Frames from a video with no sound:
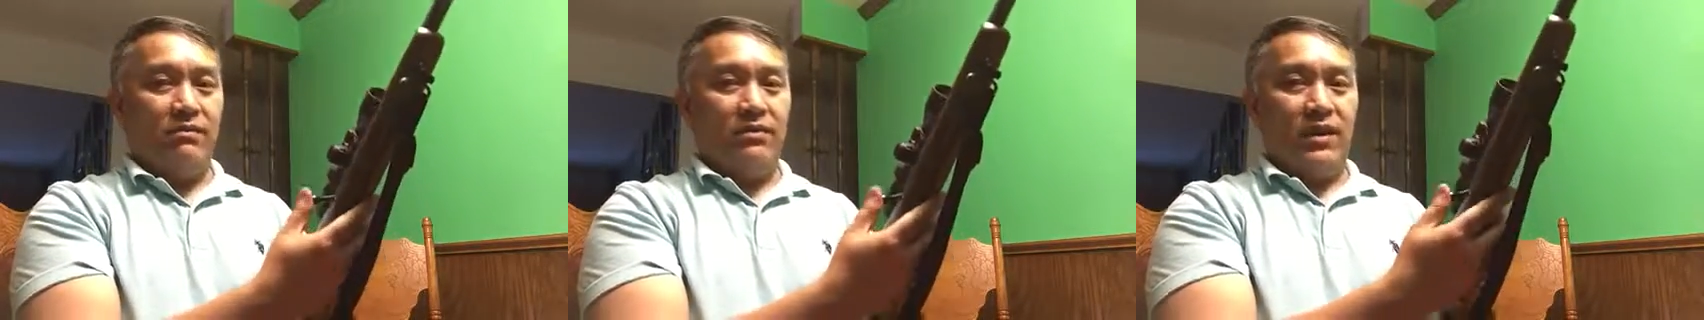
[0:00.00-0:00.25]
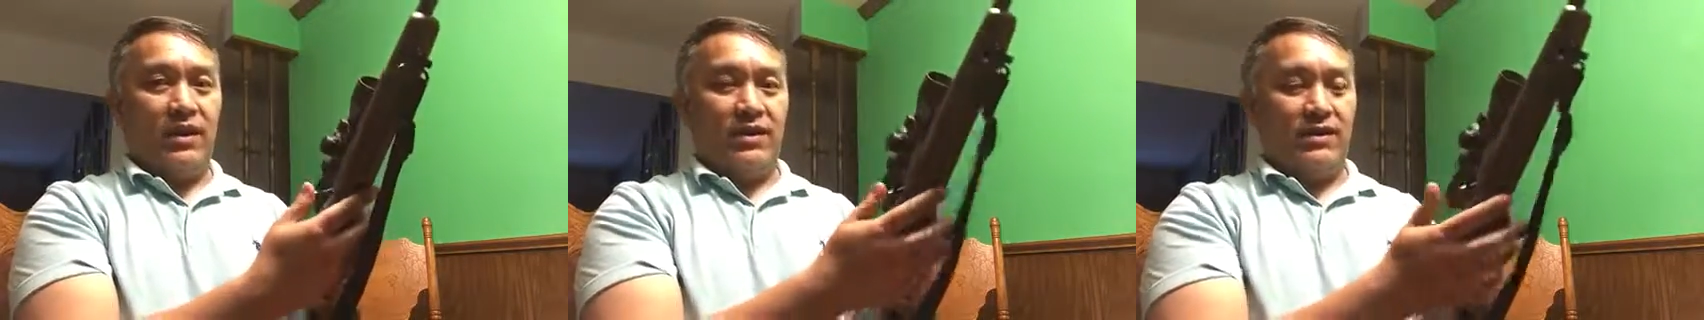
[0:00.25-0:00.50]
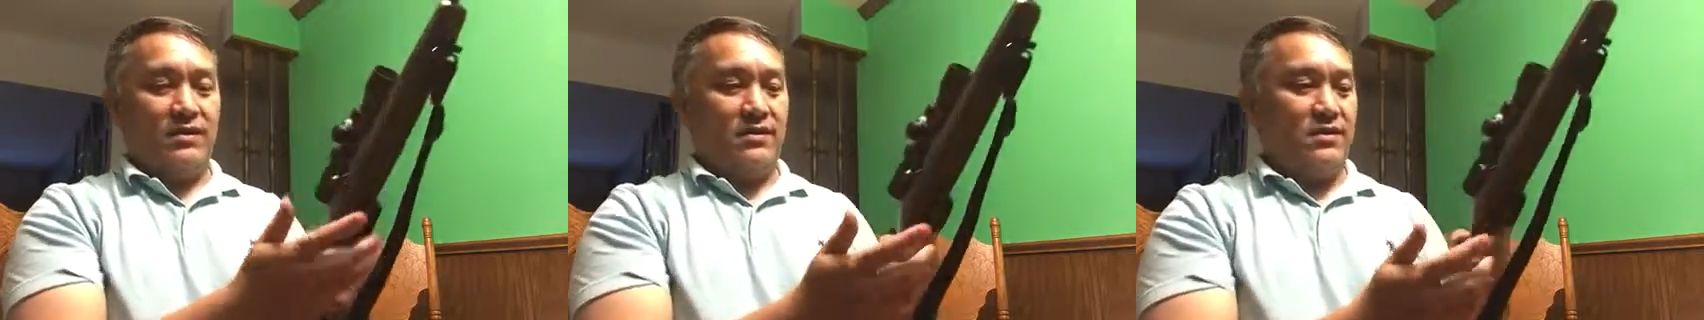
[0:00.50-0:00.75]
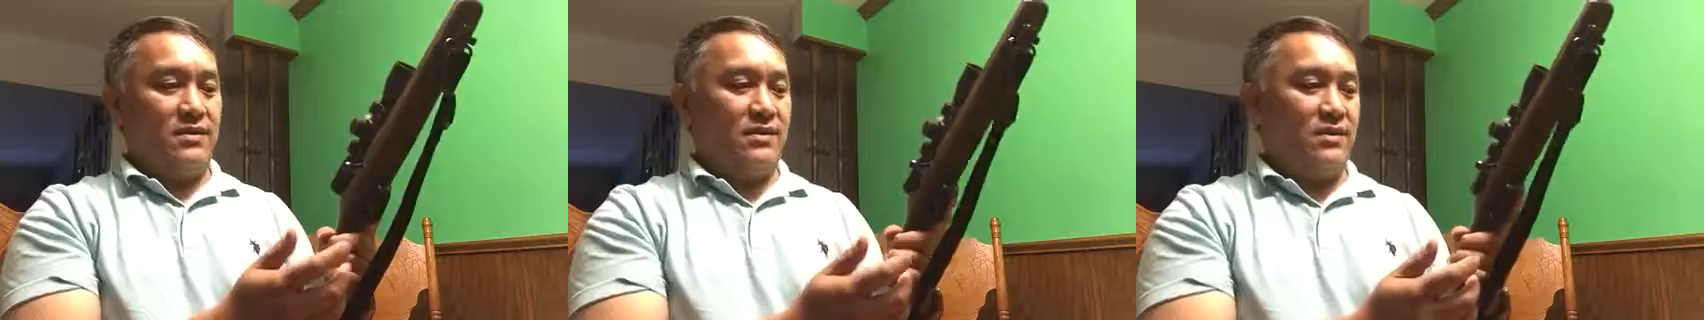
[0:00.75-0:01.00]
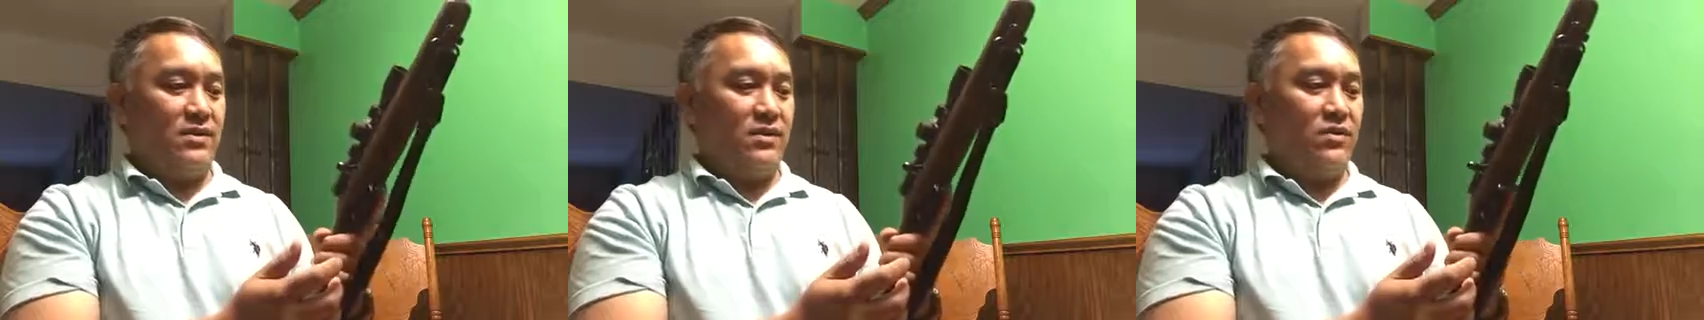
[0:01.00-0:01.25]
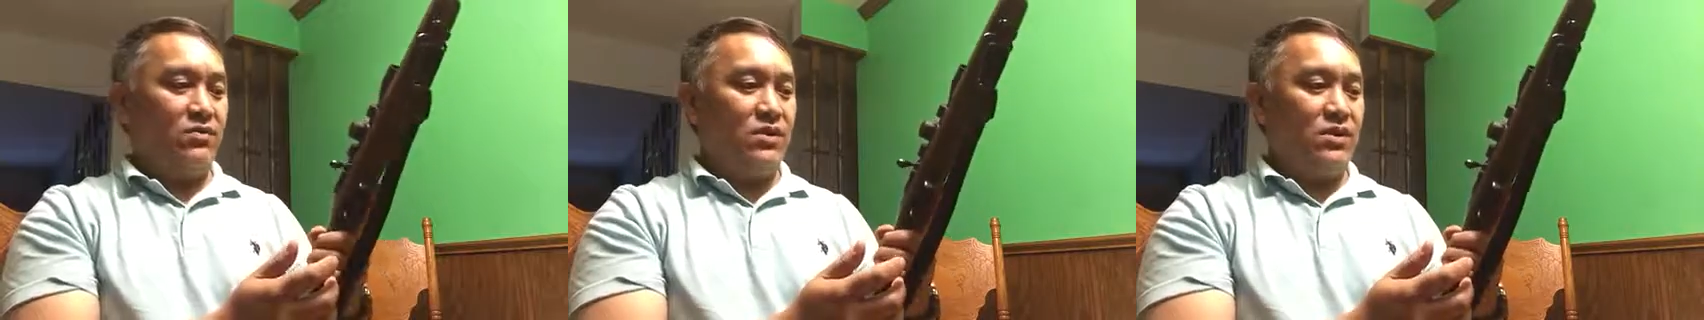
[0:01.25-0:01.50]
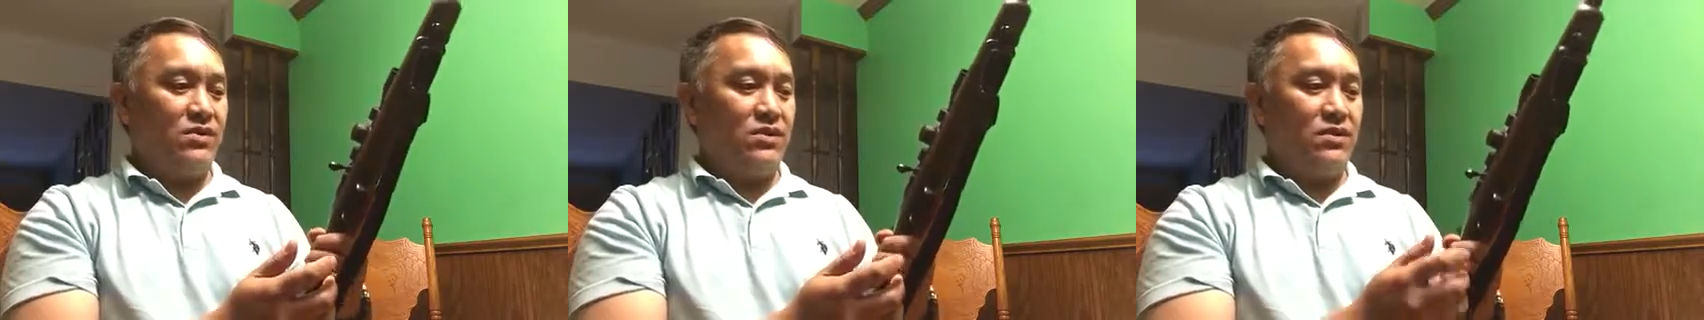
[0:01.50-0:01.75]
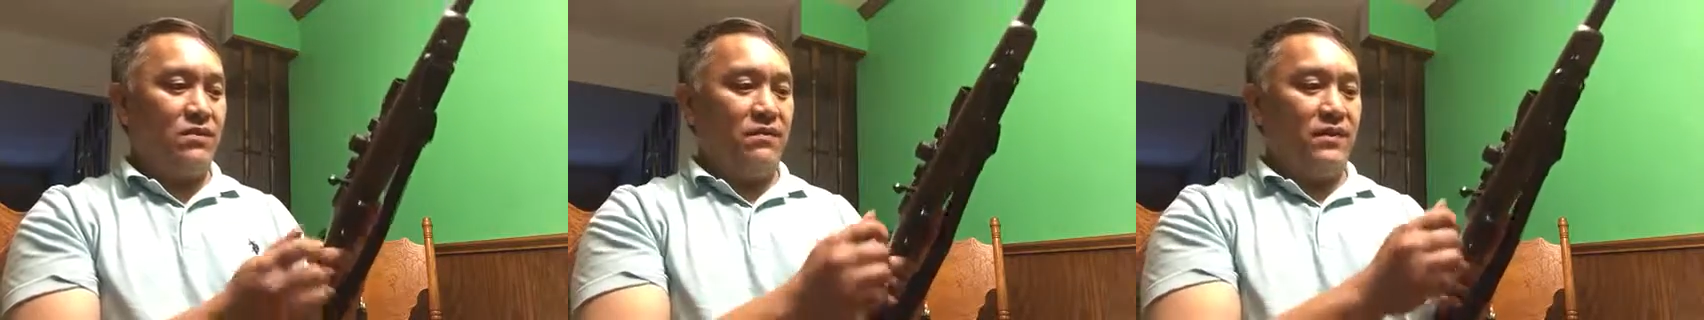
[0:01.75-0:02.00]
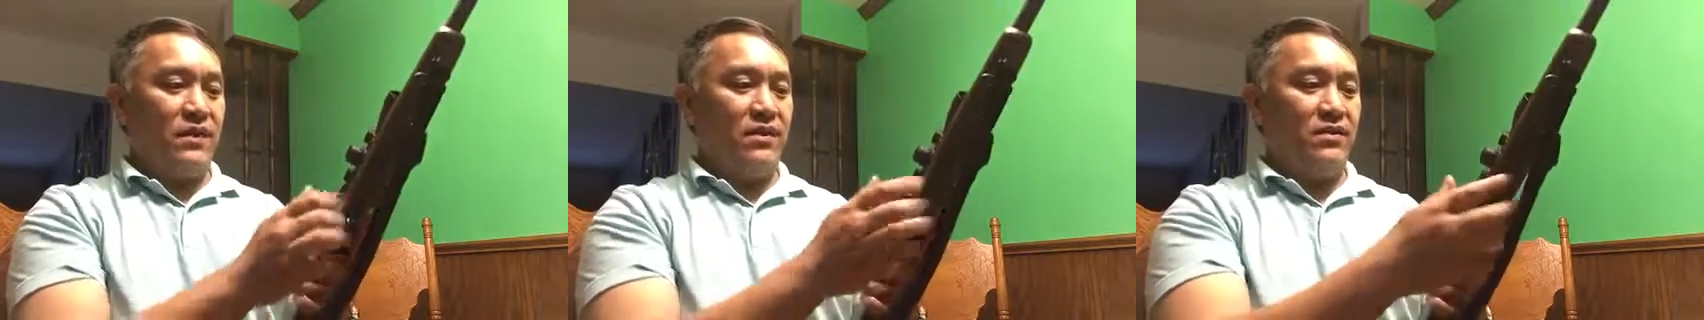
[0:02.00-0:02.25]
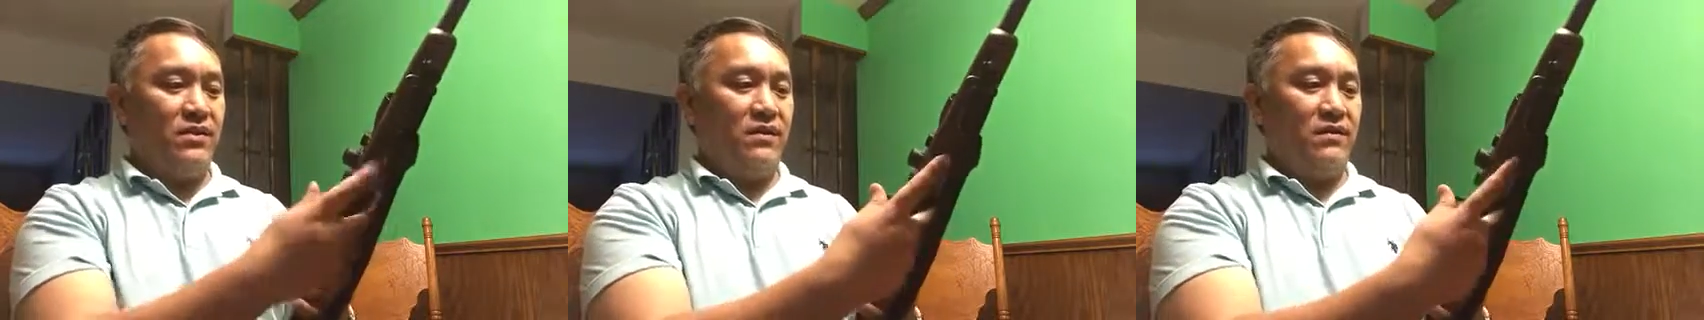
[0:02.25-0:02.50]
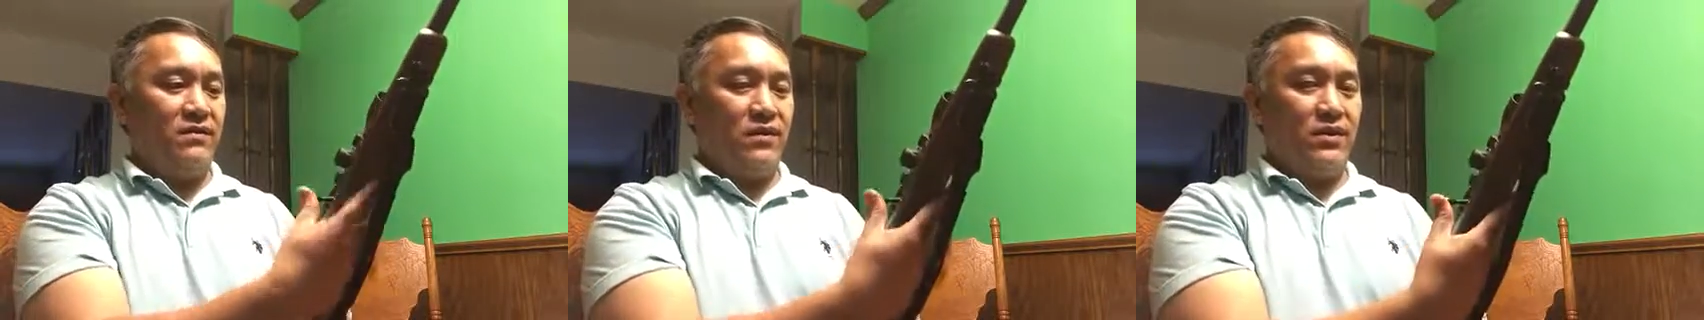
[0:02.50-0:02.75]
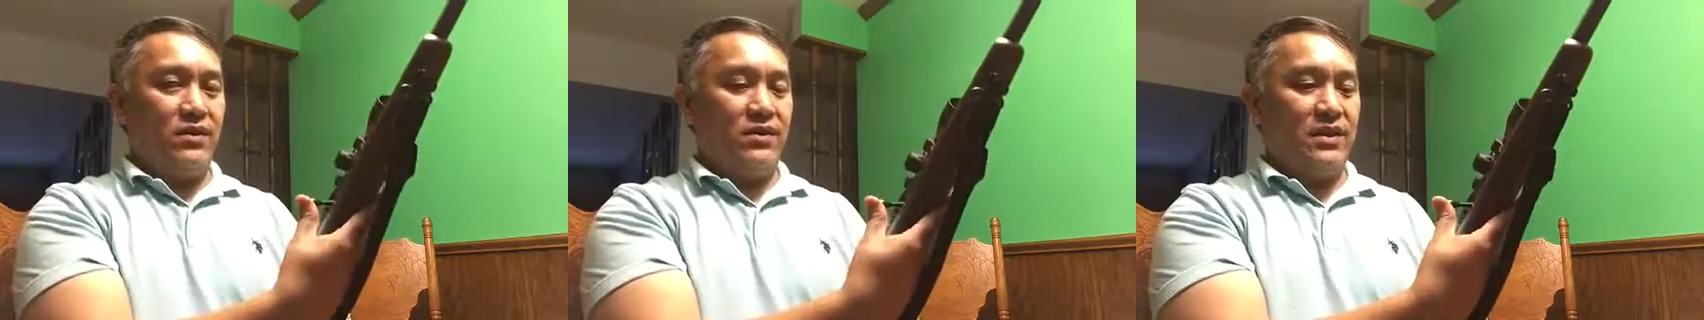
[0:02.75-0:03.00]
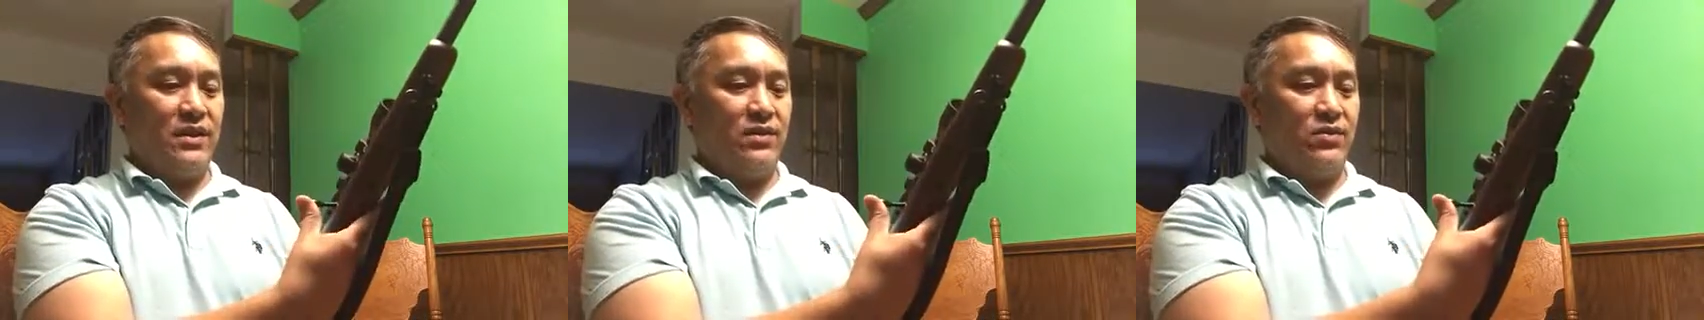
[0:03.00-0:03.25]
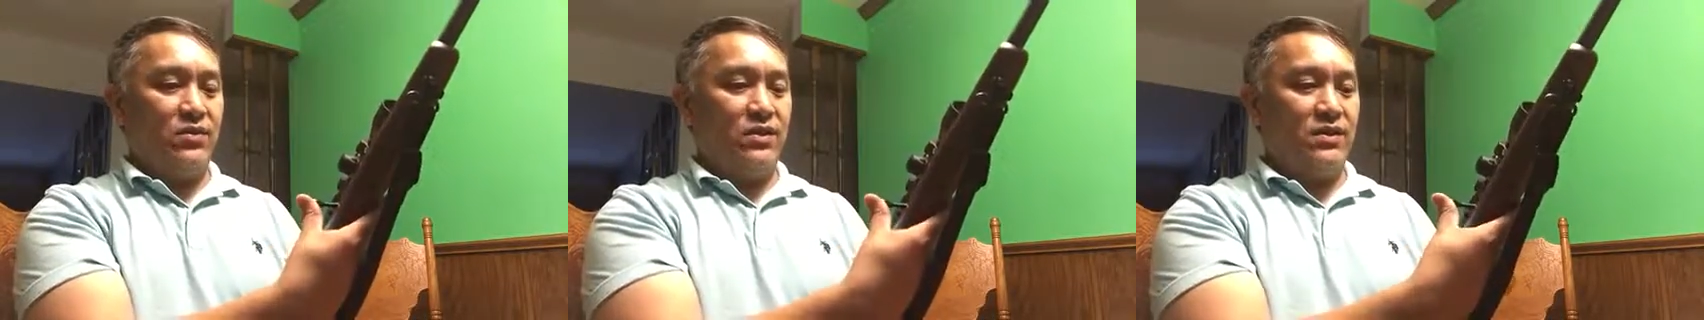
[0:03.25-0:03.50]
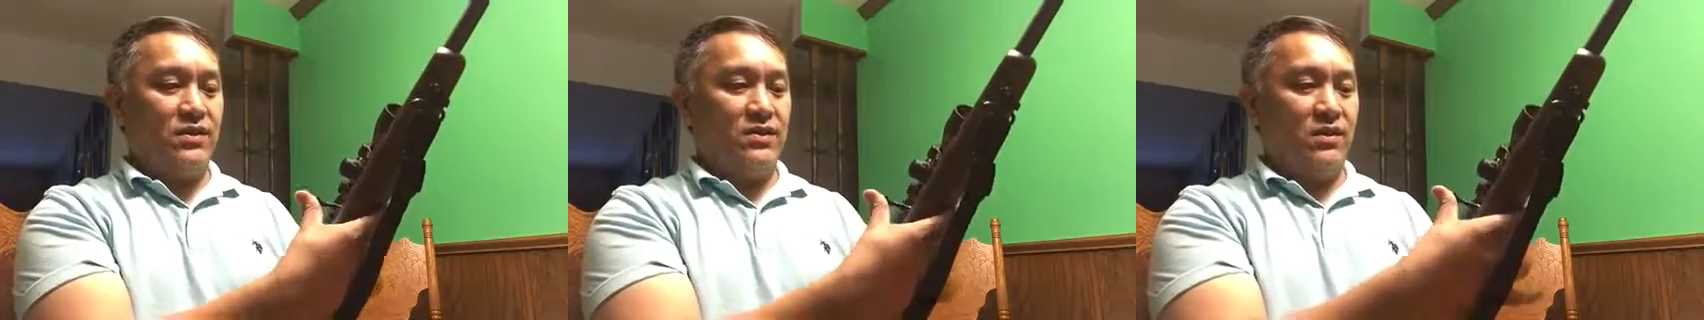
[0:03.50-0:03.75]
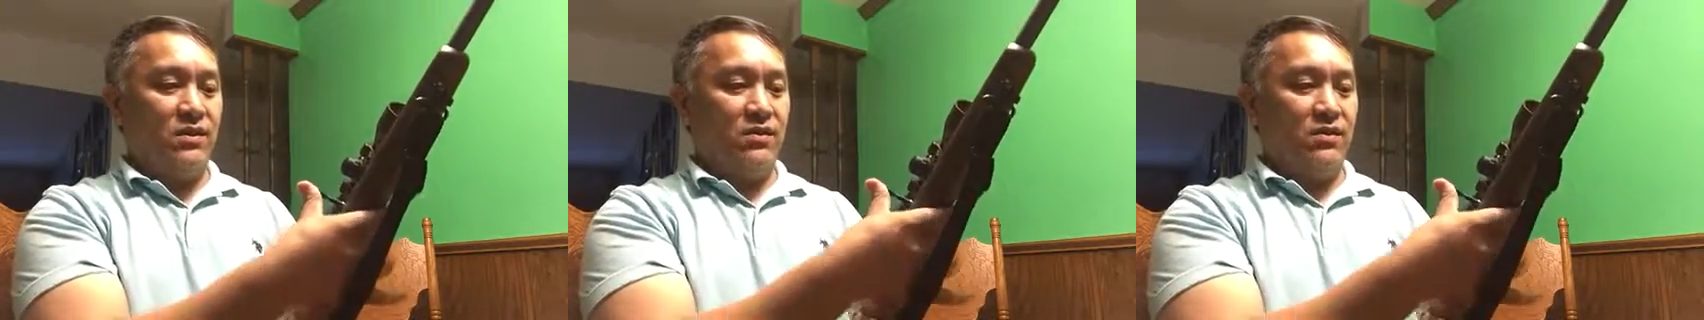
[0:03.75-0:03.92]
but you can still fire if all you gotta do is